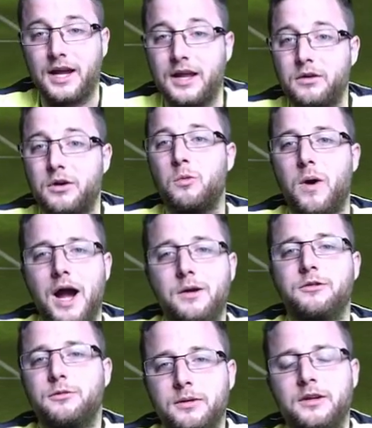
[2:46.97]
I don't know why I
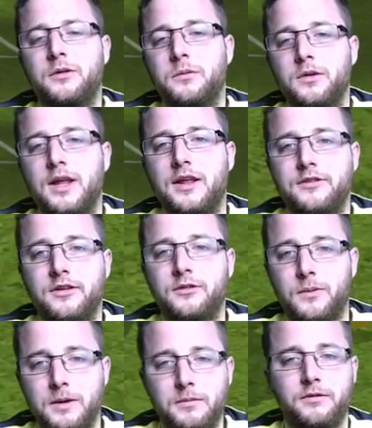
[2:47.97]
was expecting roulette since
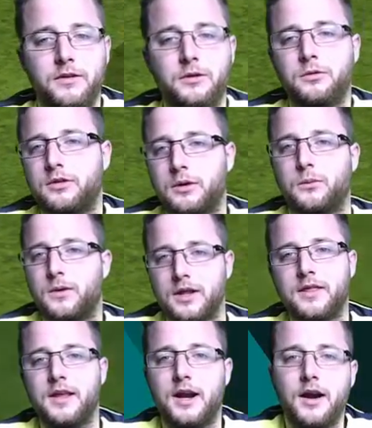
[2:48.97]
rainbow flick was like
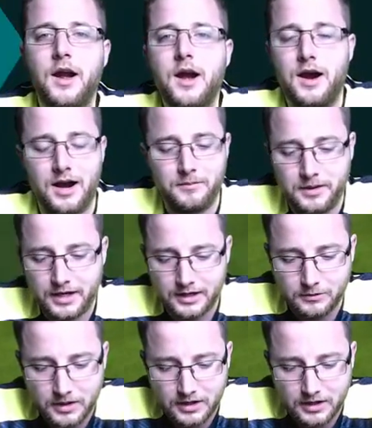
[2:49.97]
written there. Um, but anyway,